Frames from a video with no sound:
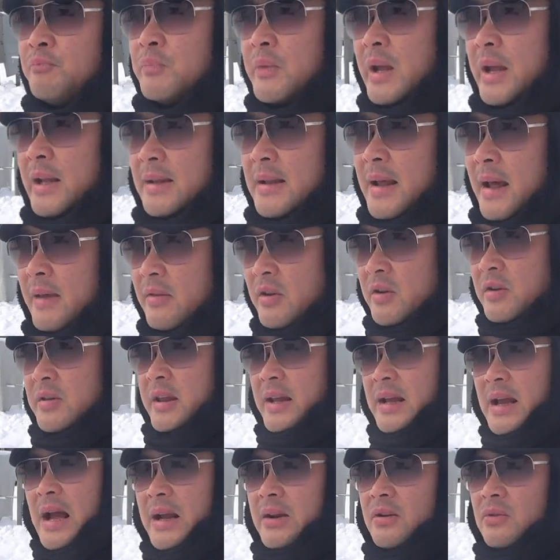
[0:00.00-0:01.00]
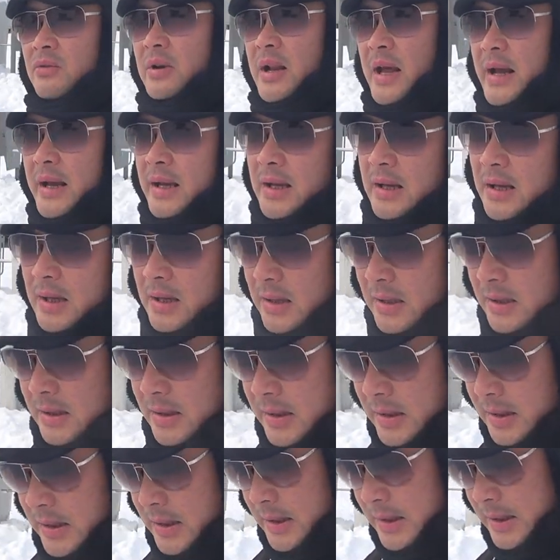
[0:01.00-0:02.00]
Another thing I don't like
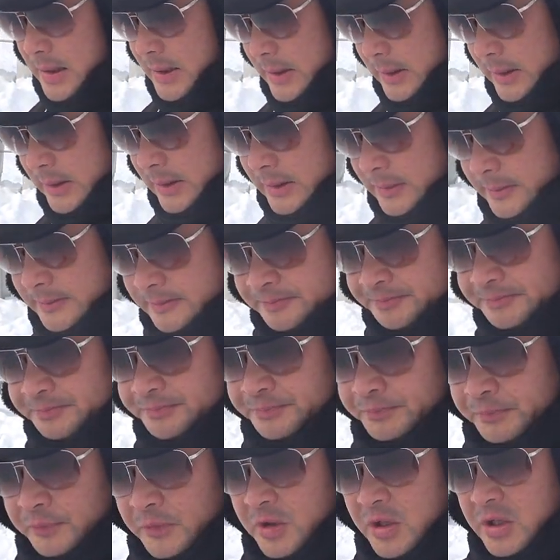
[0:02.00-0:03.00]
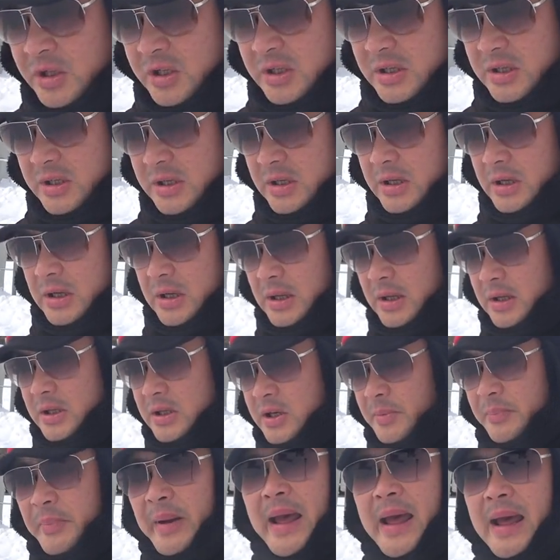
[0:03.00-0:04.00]
uh,
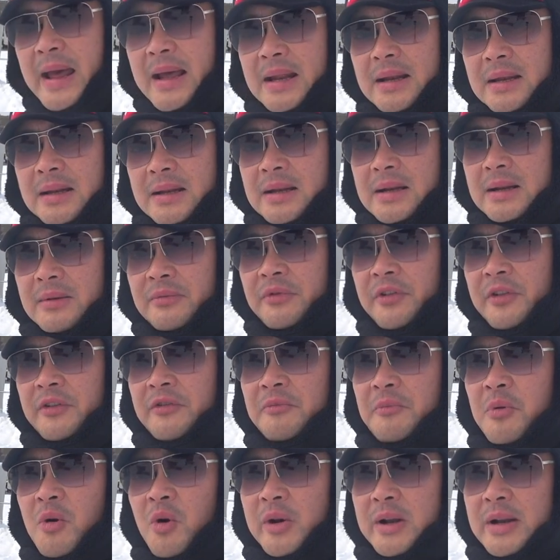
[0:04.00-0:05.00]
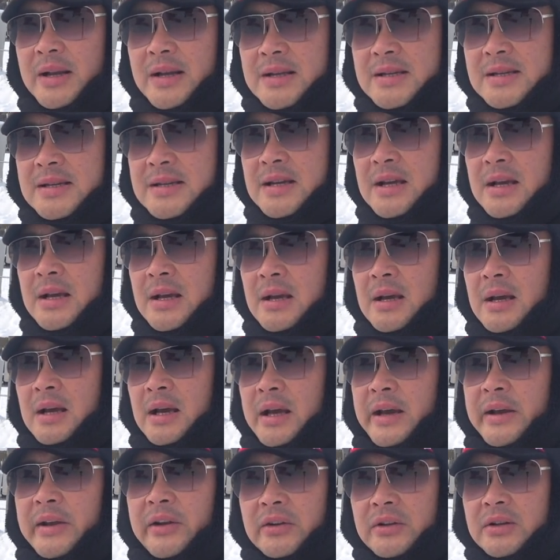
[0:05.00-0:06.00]
Japan, the fifth point is
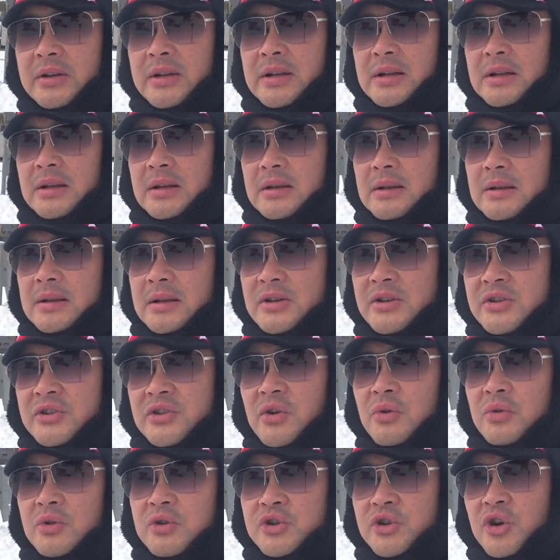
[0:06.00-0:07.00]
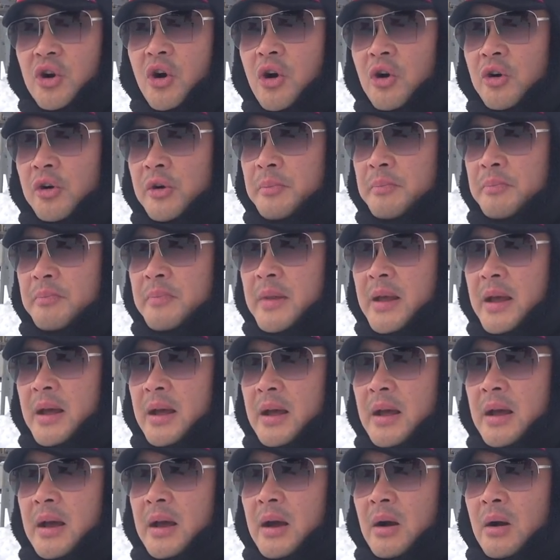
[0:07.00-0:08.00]
it the snowstorm
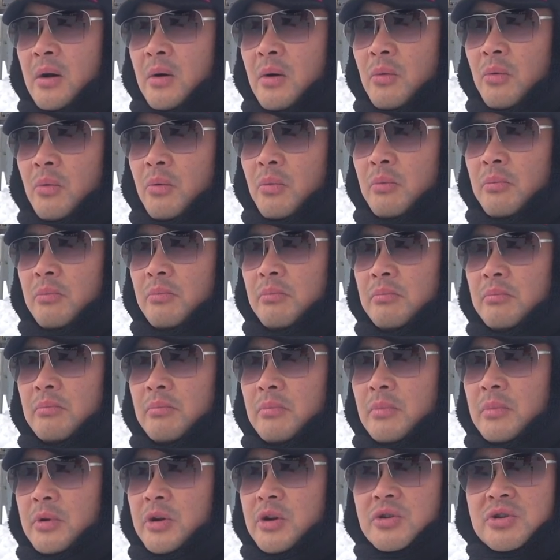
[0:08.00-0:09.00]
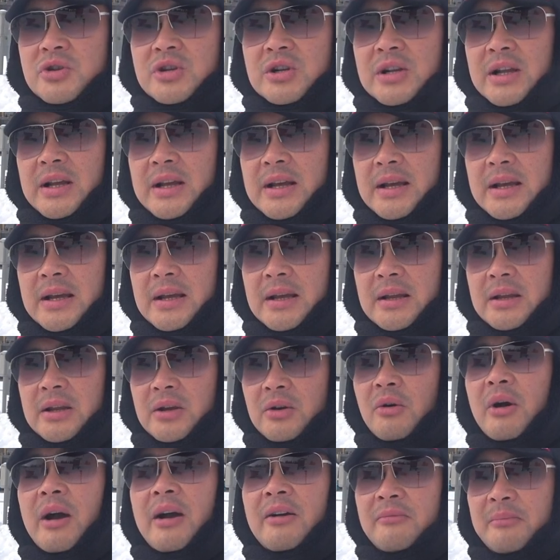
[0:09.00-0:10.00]
usually
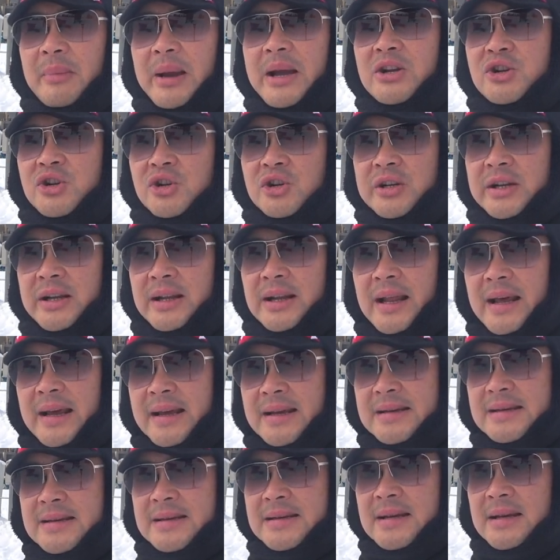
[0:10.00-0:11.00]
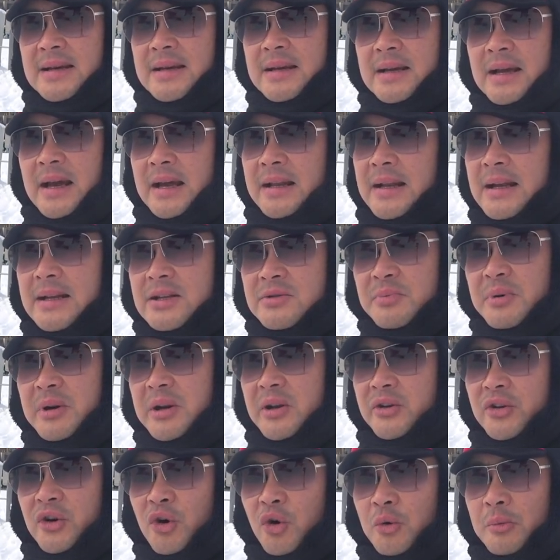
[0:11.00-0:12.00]
you have major delays and that's
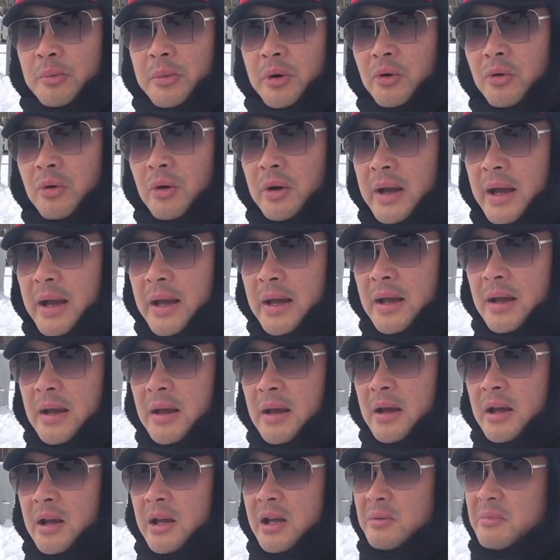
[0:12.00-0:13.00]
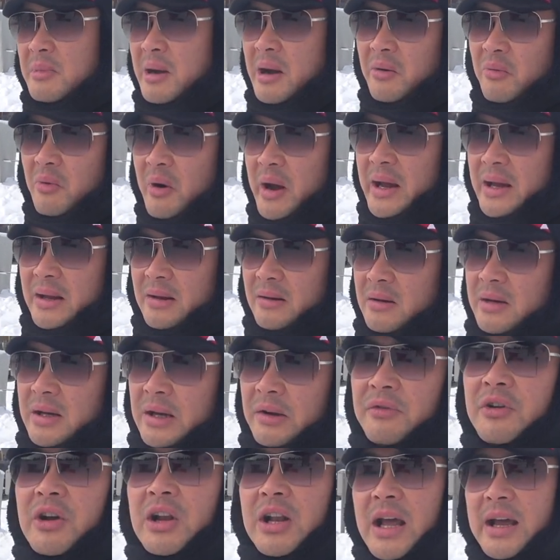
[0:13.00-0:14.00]
pretty normal okay you might wait
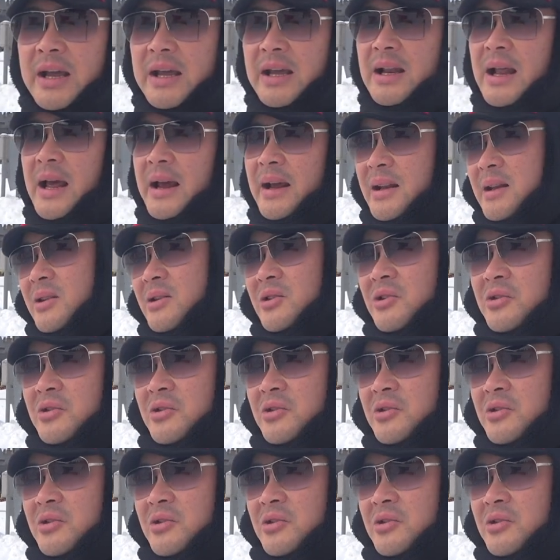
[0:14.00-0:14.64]
if you're lucky like